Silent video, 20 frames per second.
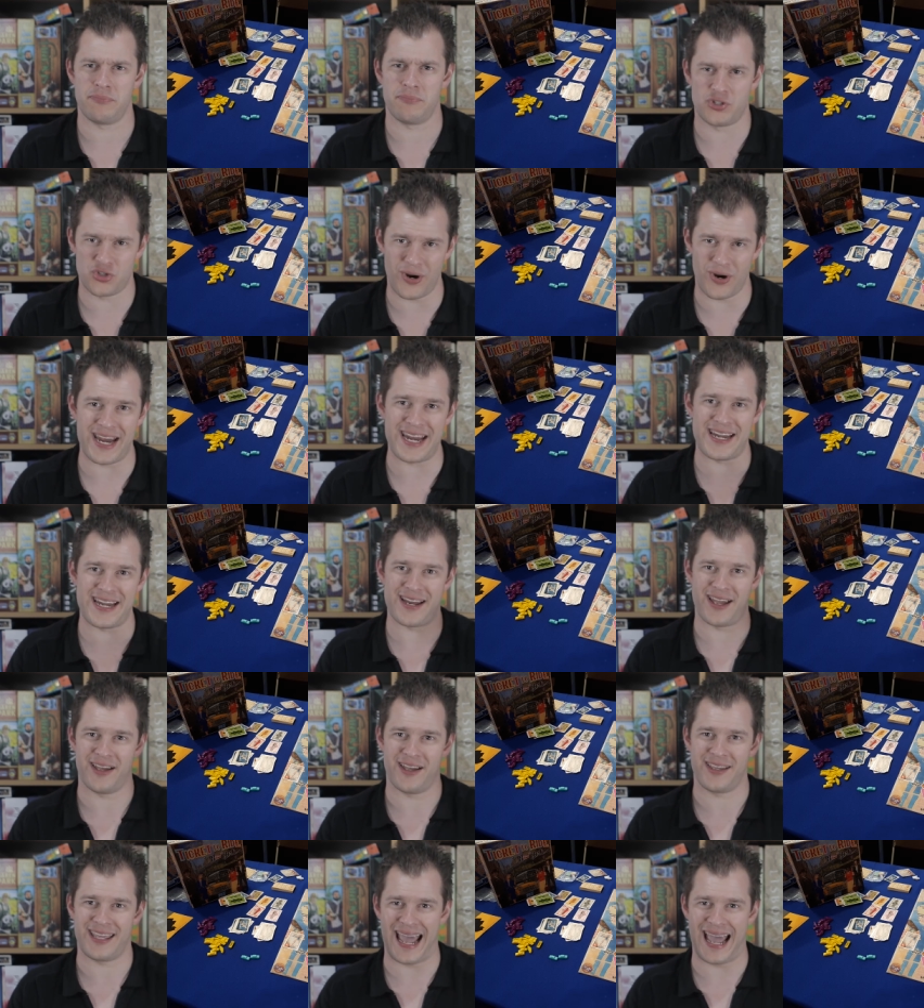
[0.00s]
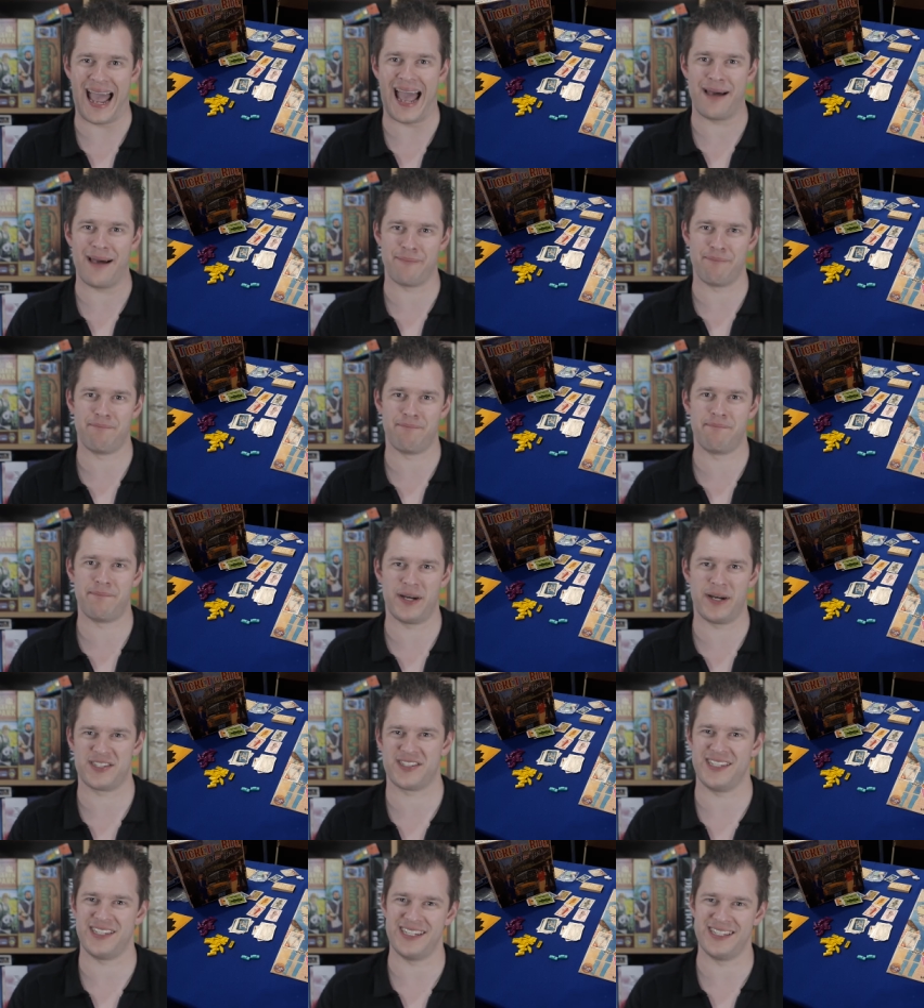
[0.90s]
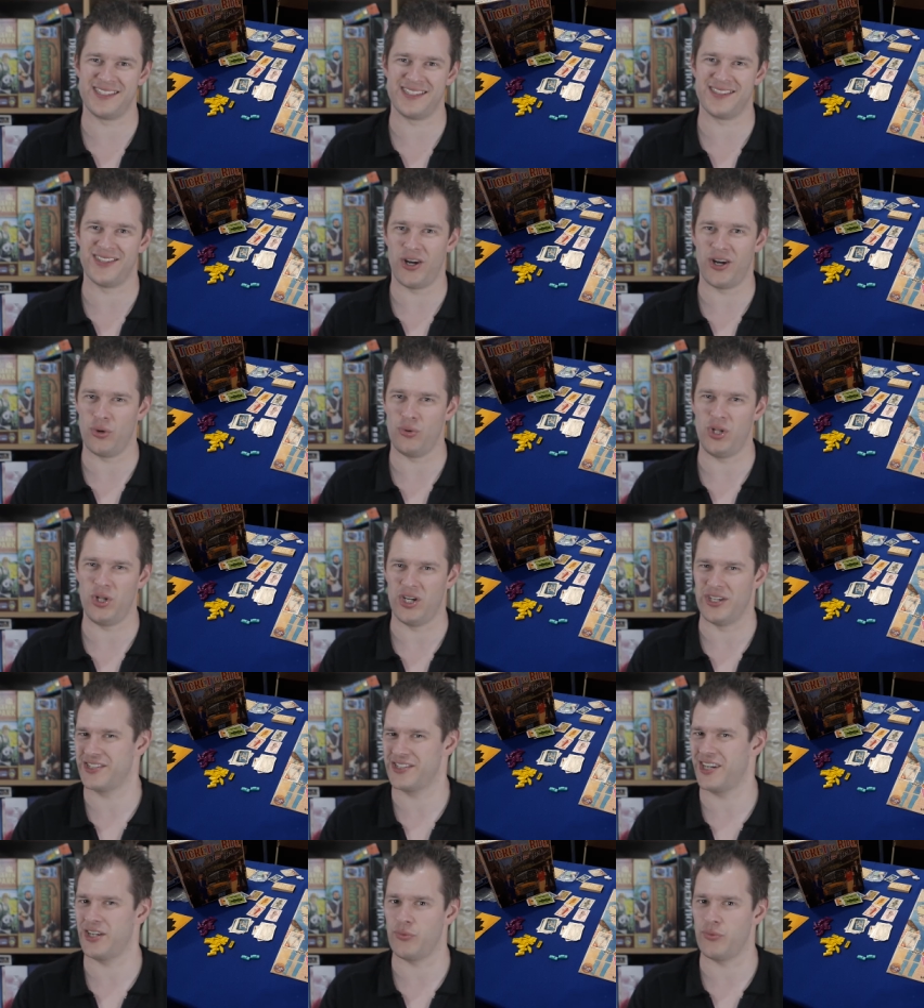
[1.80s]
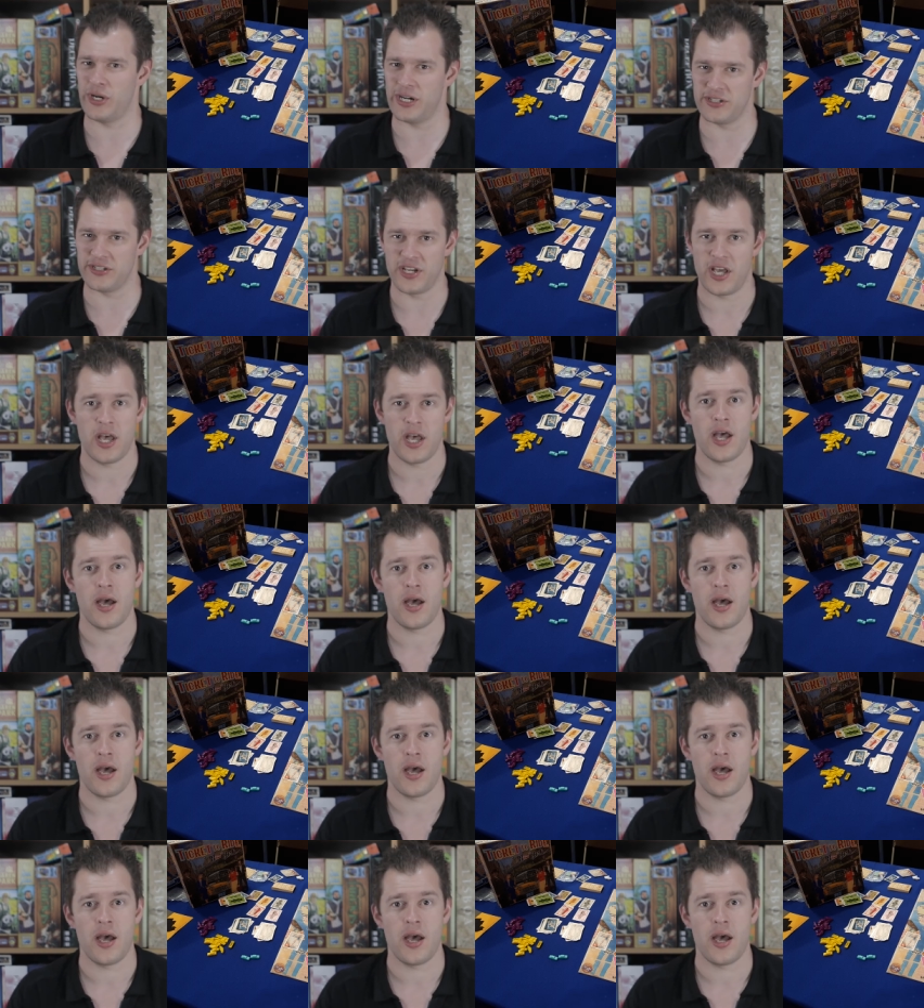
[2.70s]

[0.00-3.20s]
train, cab, buses, the whole lot. It's kind of weird.